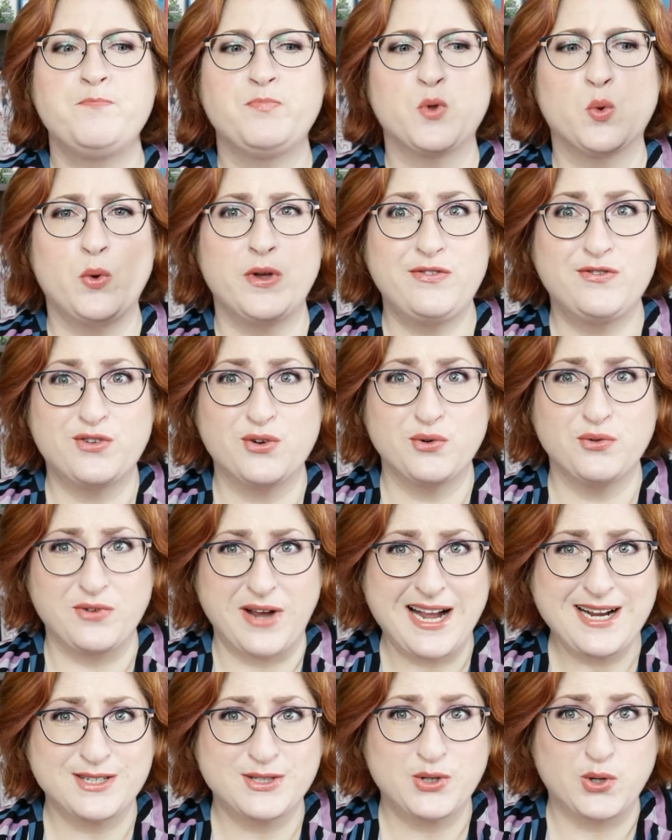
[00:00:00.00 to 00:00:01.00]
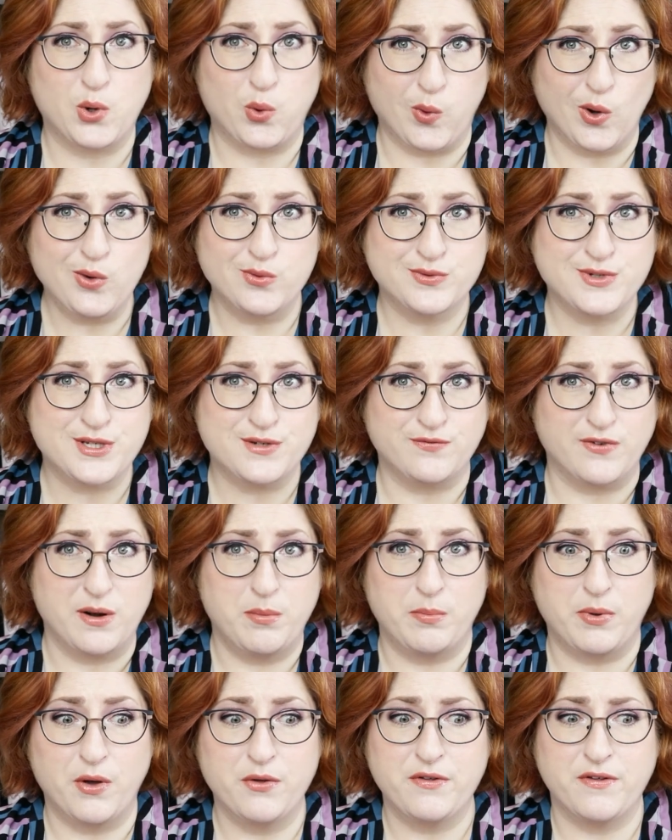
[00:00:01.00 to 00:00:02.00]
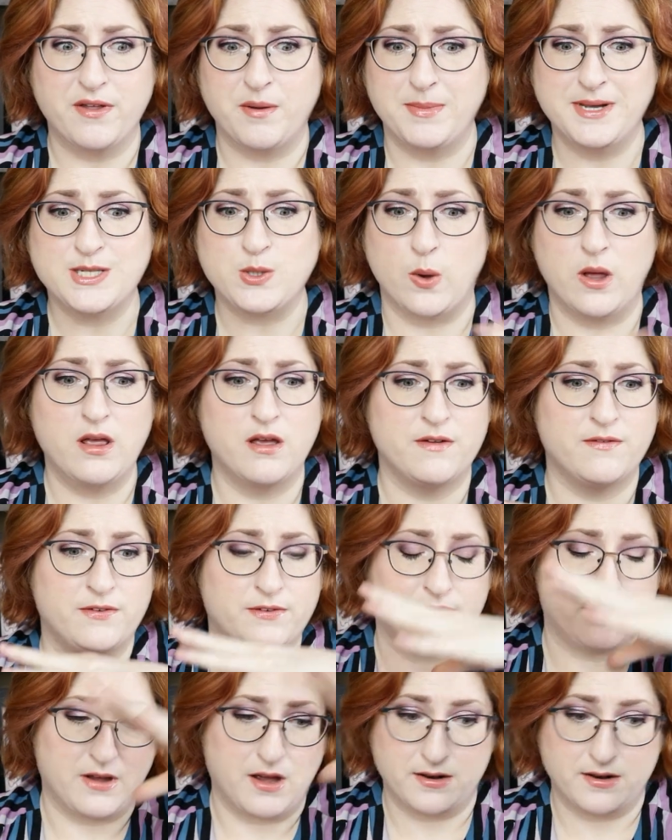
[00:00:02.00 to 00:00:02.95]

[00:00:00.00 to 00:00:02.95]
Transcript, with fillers: with direct quotes from both of them as well as